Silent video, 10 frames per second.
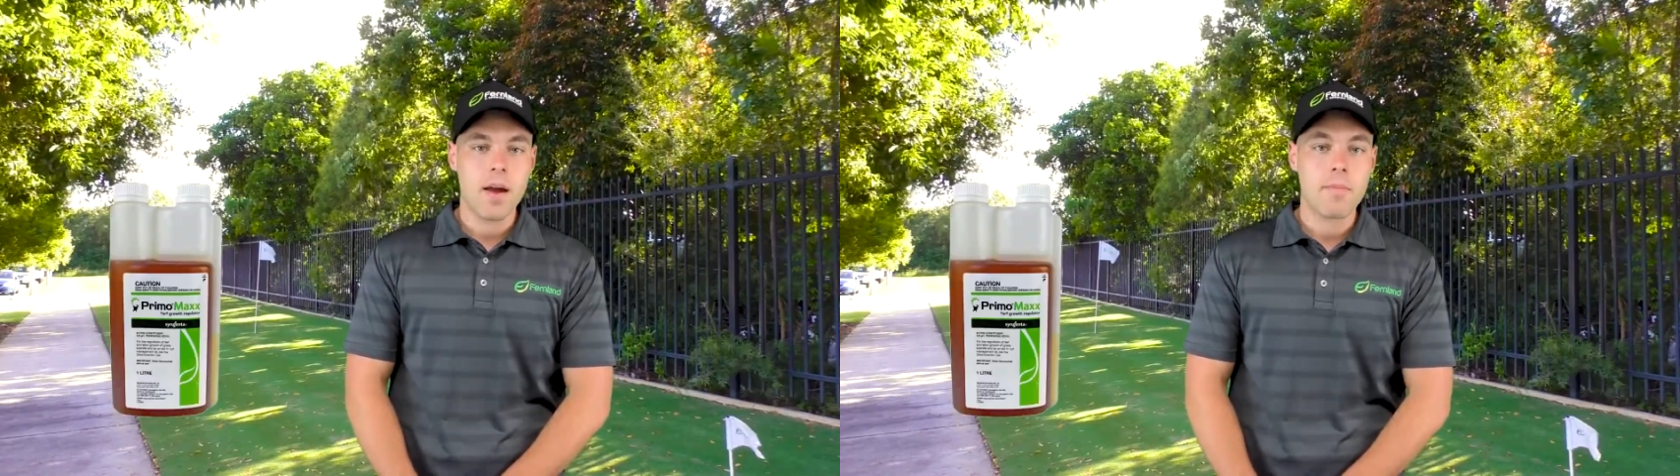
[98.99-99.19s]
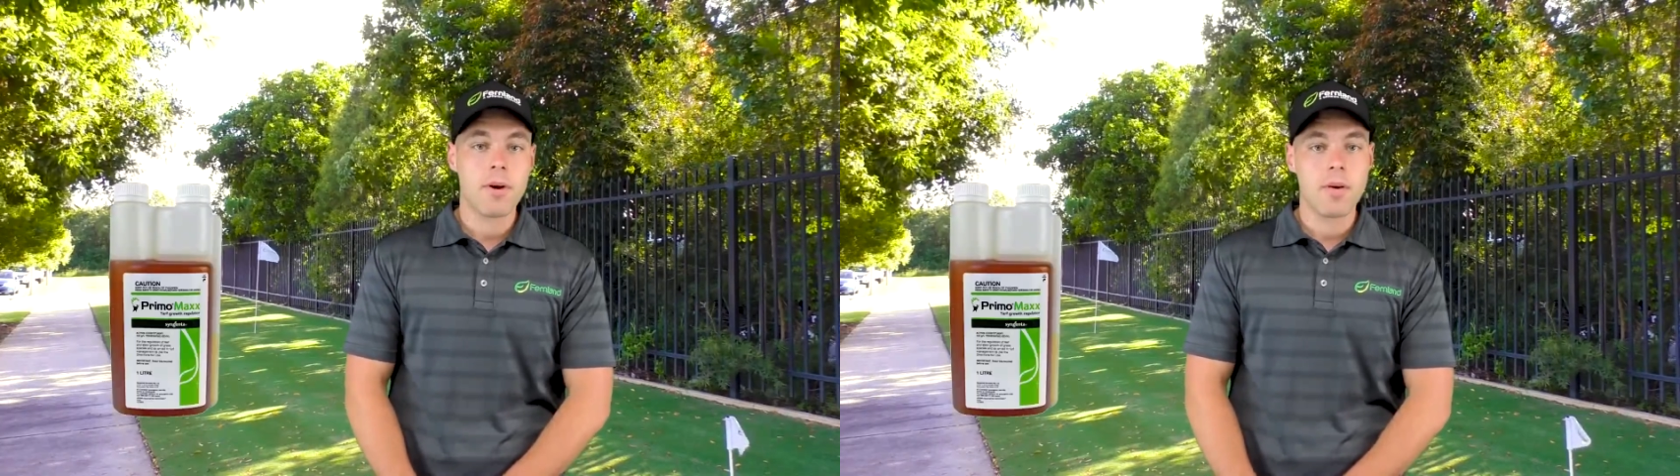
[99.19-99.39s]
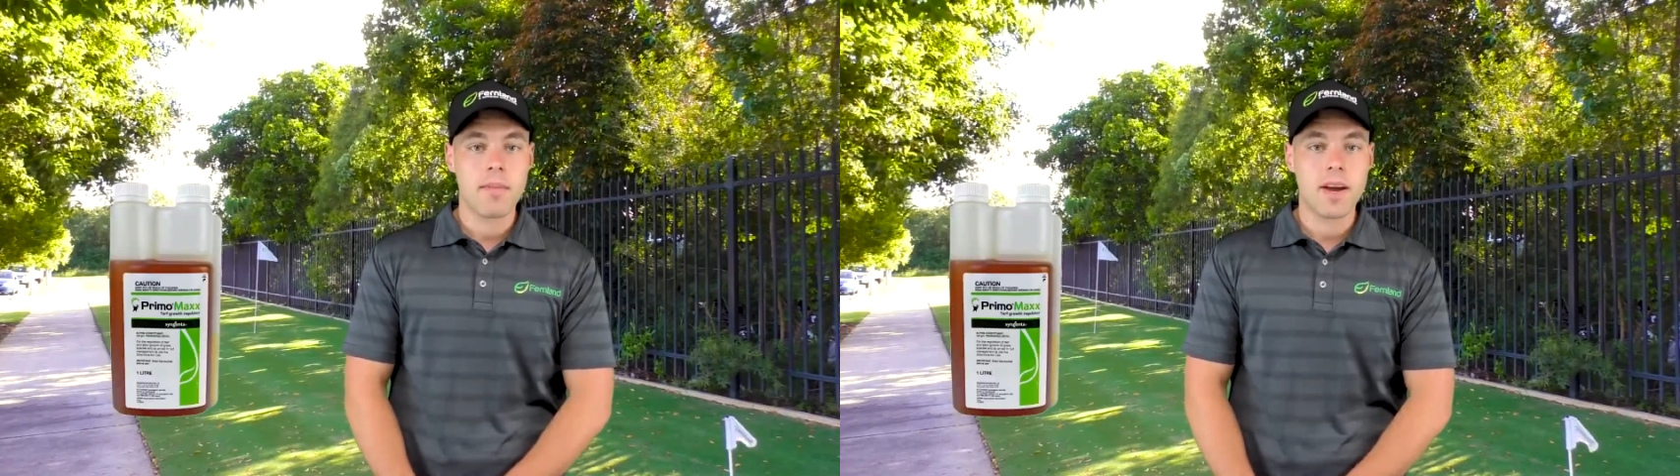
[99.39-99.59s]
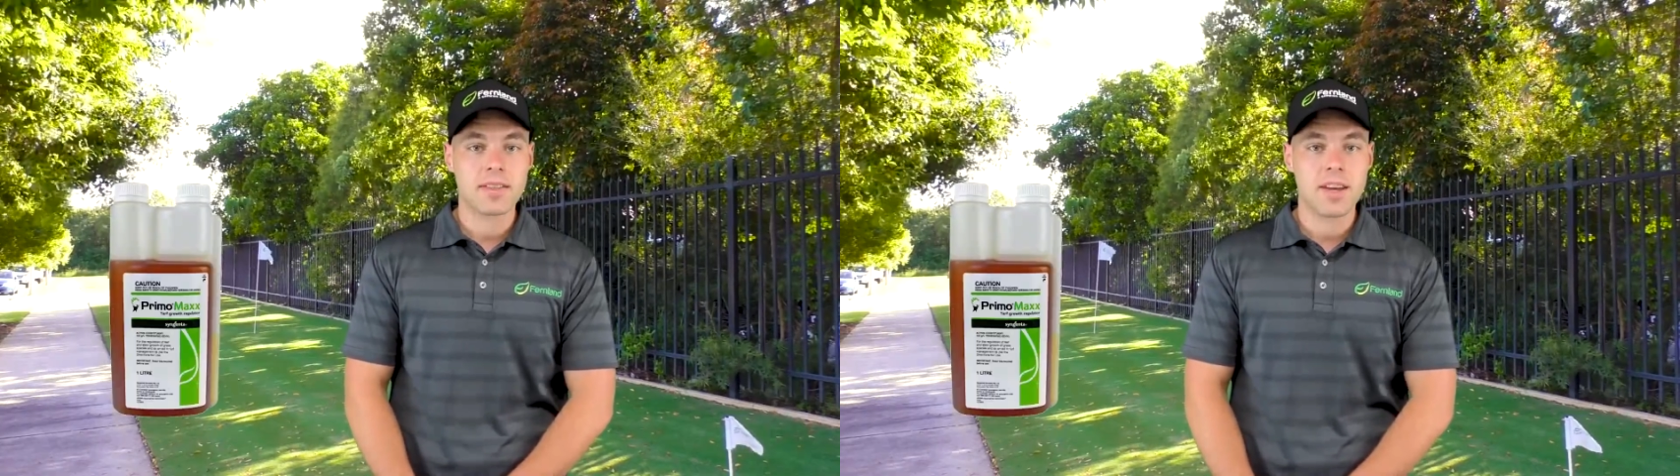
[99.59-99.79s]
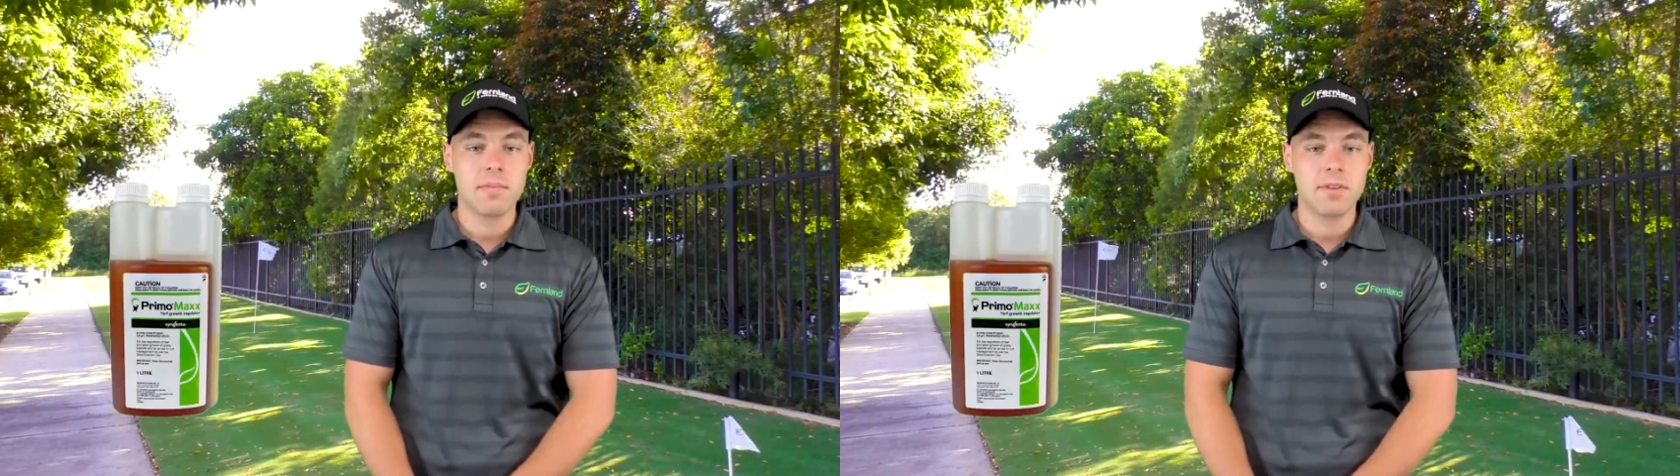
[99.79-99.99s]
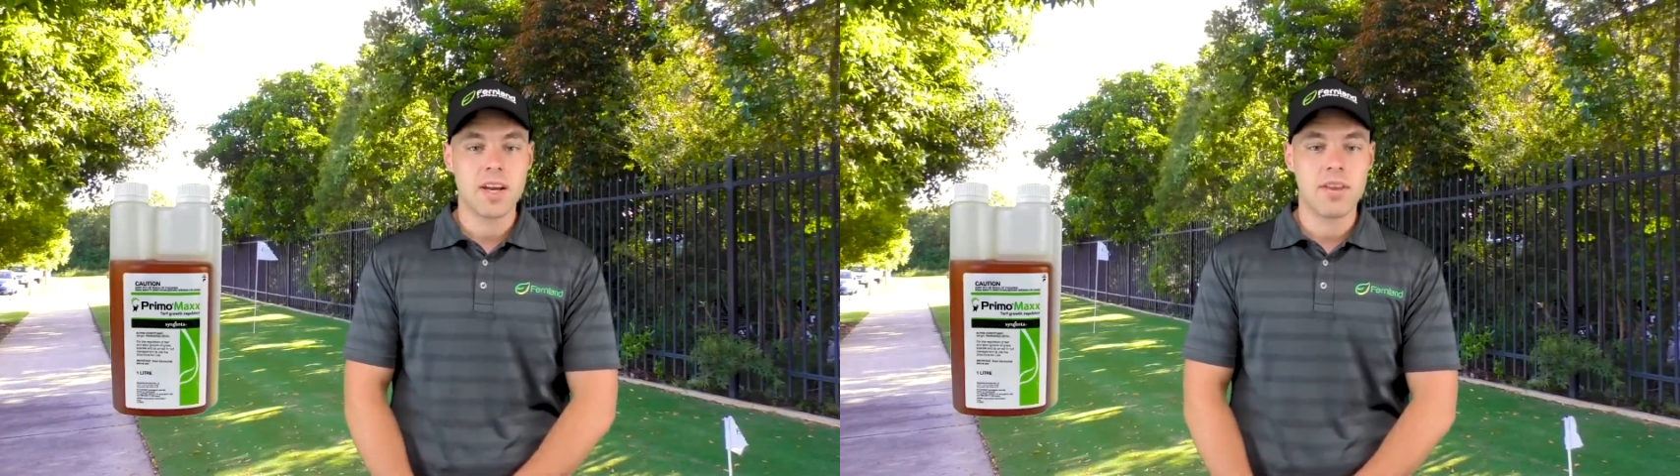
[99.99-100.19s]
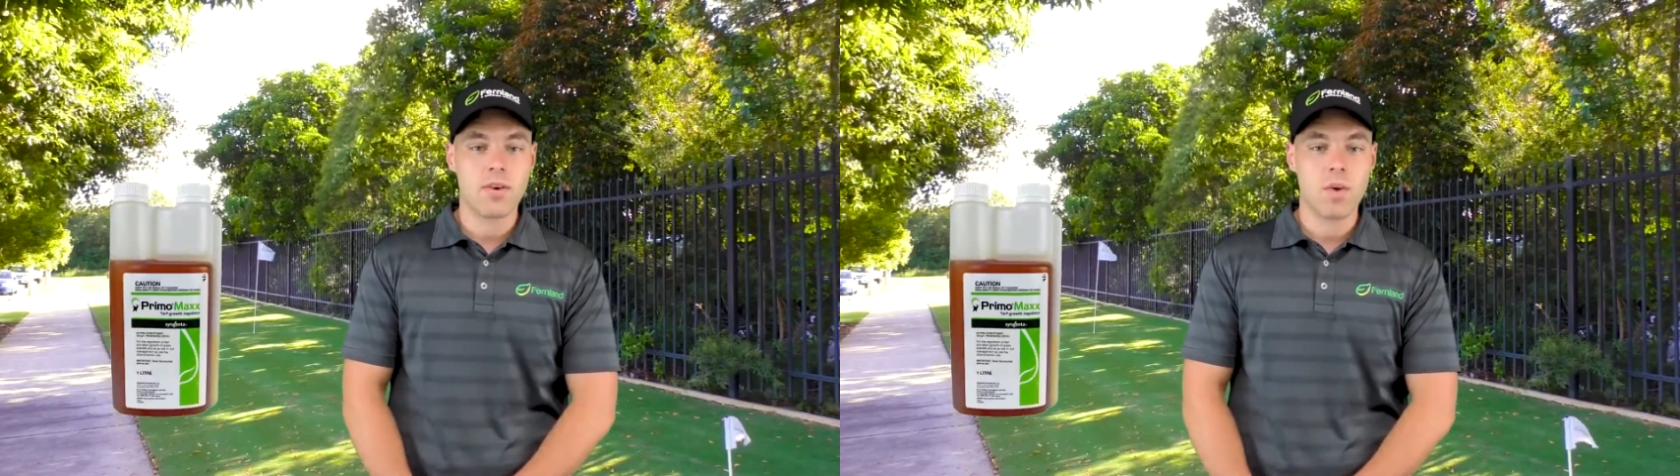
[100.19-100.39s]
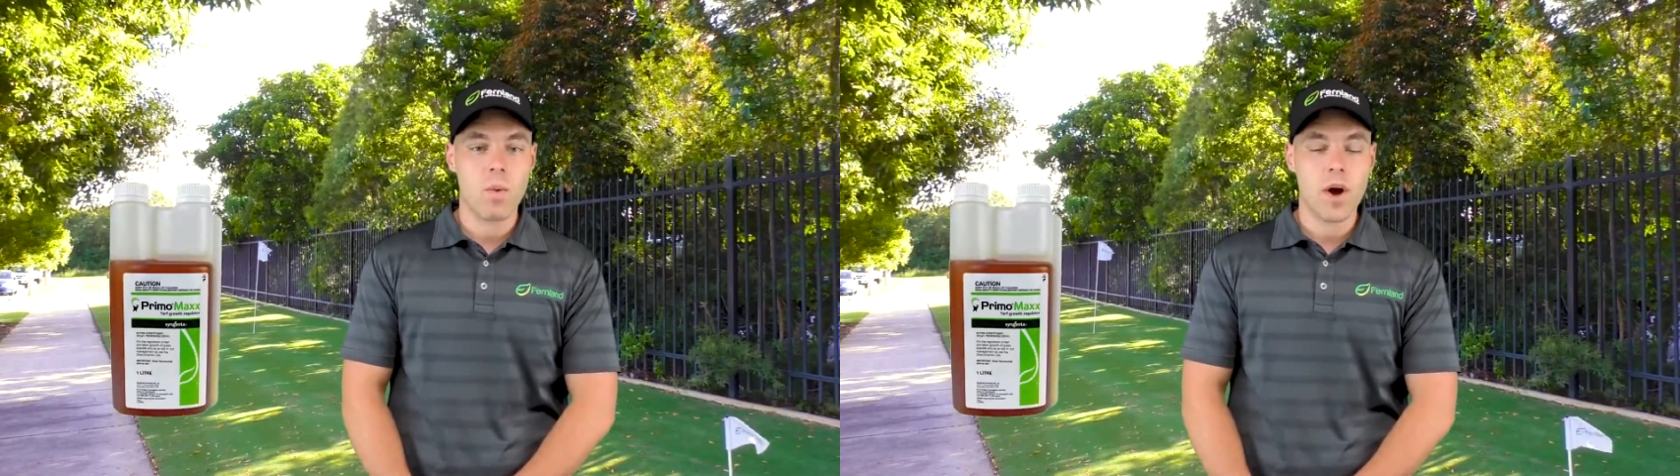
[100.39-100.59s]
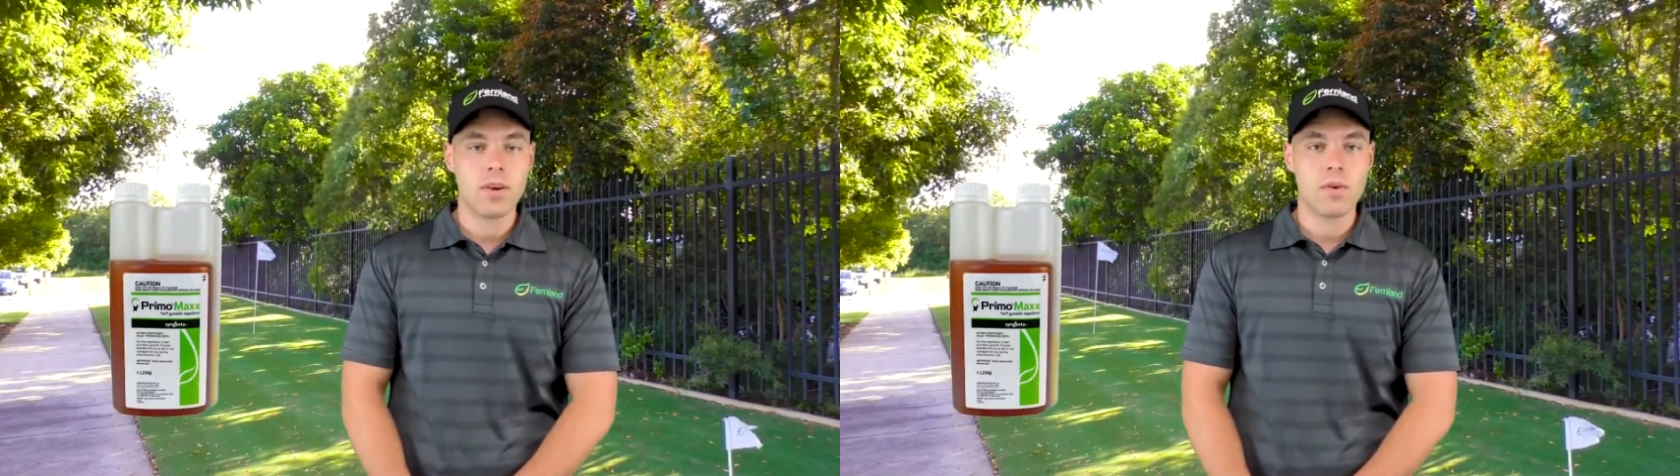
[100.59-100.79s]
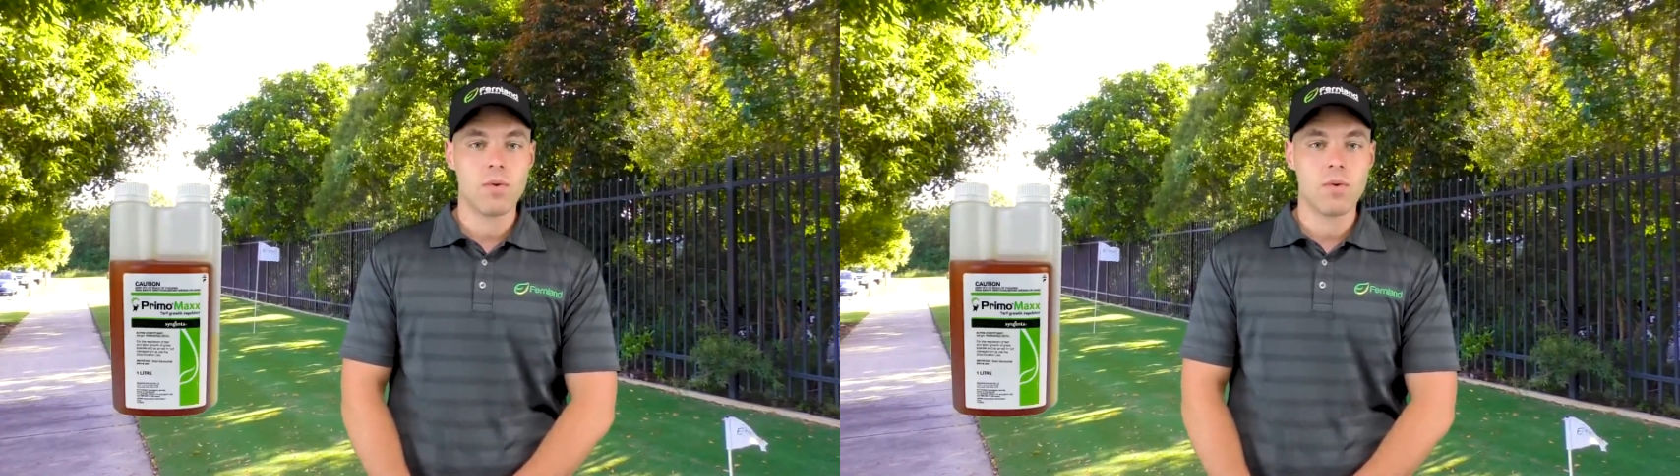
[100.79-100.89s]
PrimoMaxx comes in either a 1